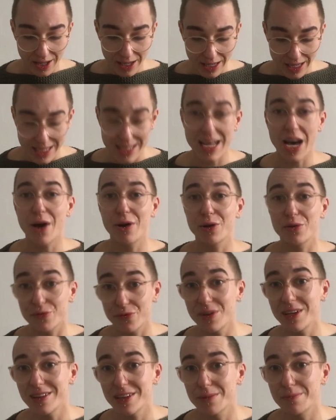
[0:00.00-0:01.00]
is how you
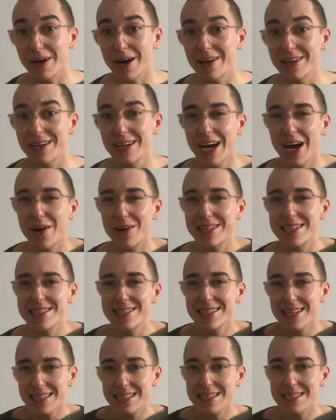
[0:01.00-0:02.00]
feel about it, how it
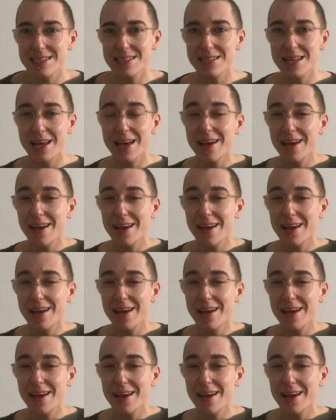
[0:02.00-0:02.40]
sits